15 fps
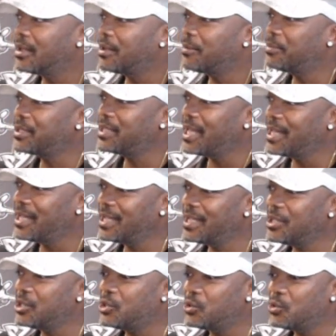but they
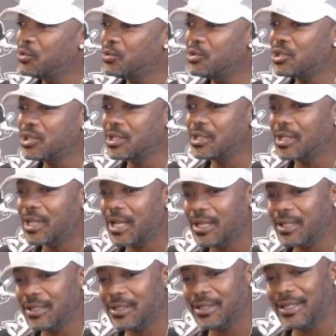didn't do shit like
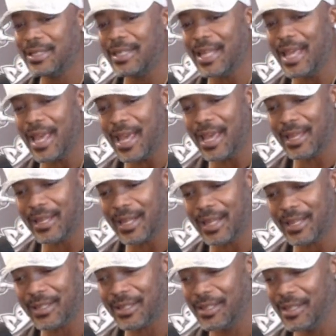that.
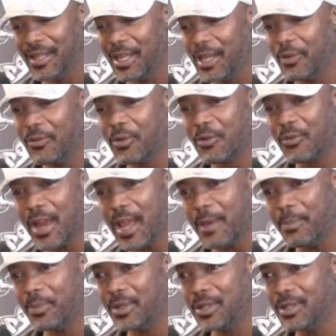Like, if a
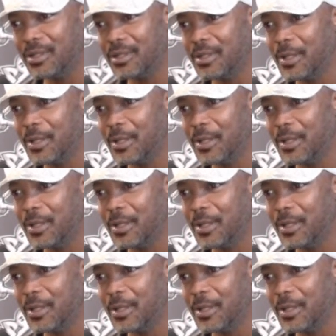rapper,